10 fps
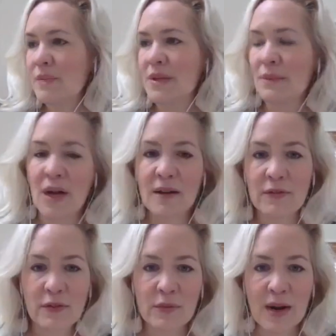some
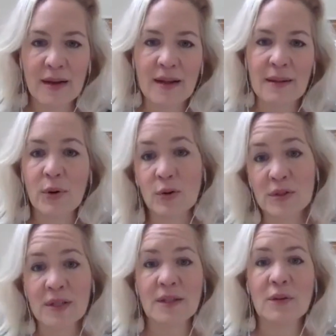kind of threatening
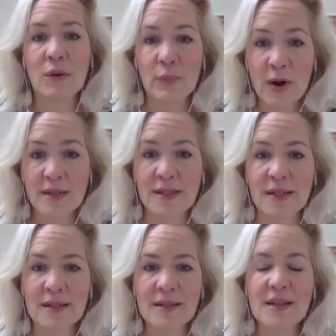person or
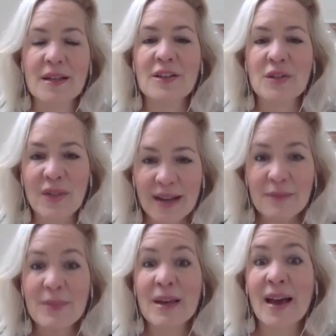presence. So
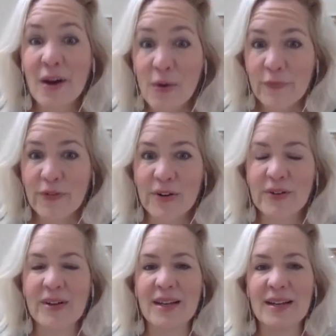that can be
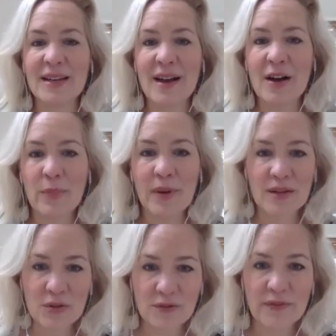helpful in helping
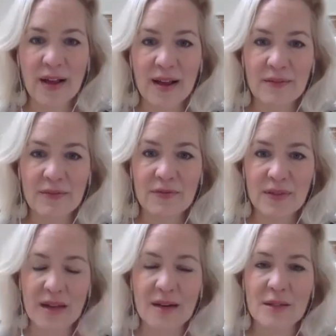us survive
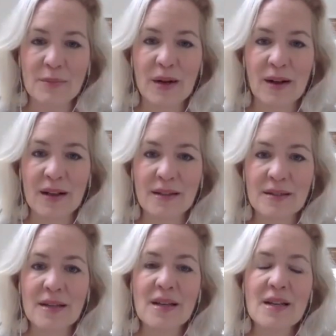that
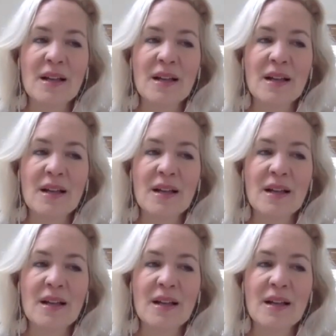experience.